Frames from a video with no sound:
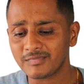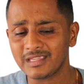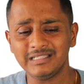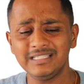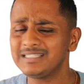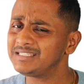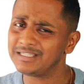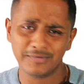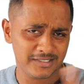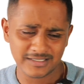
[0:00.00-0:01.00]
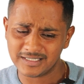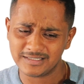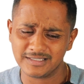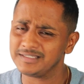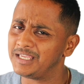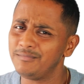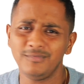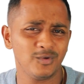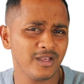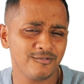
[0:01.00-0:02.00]
This essay will discuss the same.
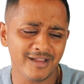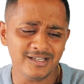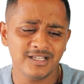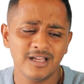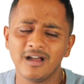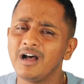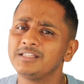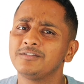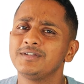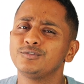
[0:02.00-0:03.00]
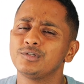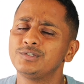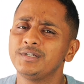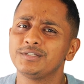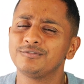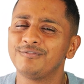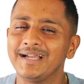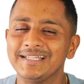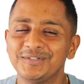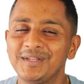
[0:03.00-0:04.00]
You can write. Otherwise also it's
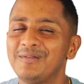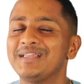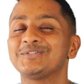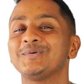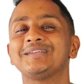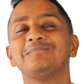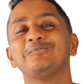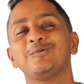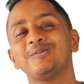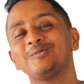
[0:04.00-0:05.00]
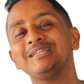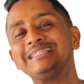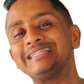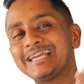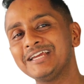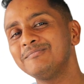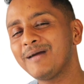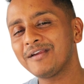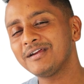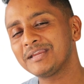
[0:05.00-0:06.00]
fine. So now let's quickly move on to the second
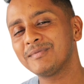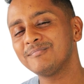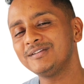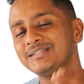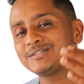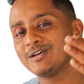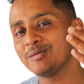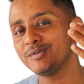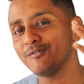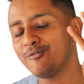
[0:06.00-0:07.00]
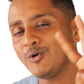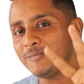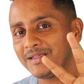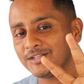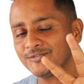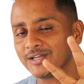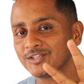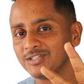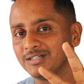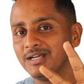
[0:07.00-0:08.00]
para. Remember, this is going to be a 4-para
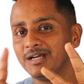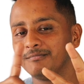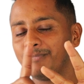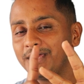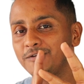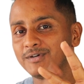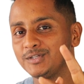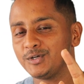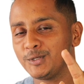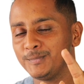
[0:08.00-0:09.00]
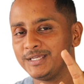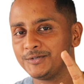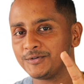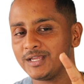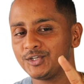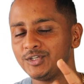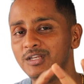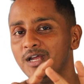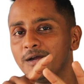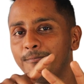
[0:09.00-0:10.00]
structure. Para 1 going to be introduction.
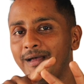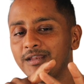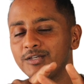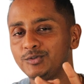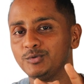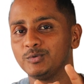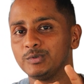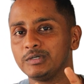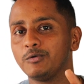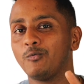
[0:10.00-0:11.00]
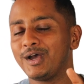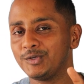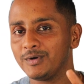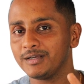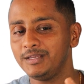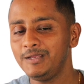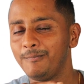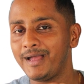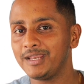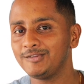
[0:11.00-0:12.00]
Para 2, why you agree.
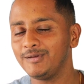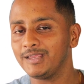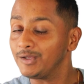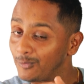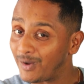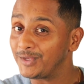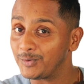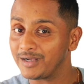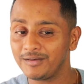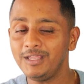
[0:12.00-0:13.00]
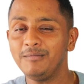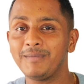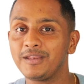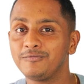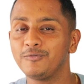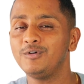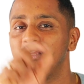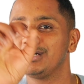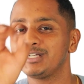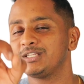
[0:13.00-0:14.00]
Para 3, why you agree. Para 4,
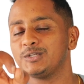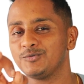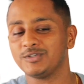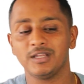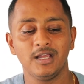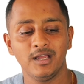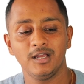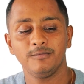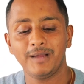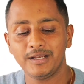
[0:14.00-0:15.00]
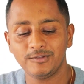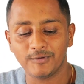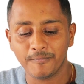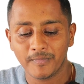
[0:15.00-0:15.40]
conclusion. Para 2.